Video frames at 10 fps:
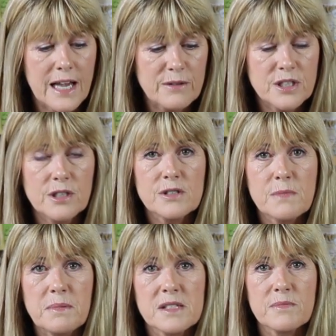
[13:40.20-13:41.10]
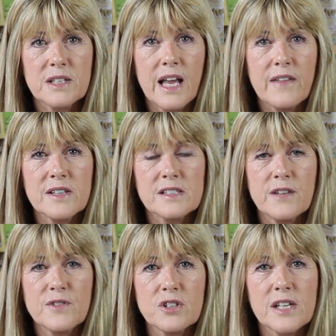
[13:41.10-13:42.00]
on how to use maybe something like this that
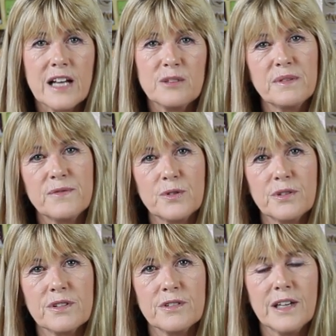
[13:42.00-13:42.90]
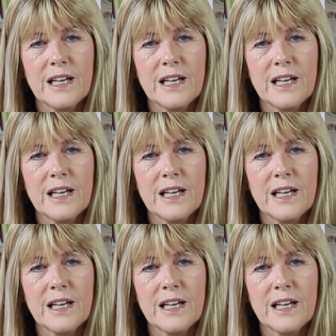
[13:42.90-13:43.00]
you've not tackled before and thought,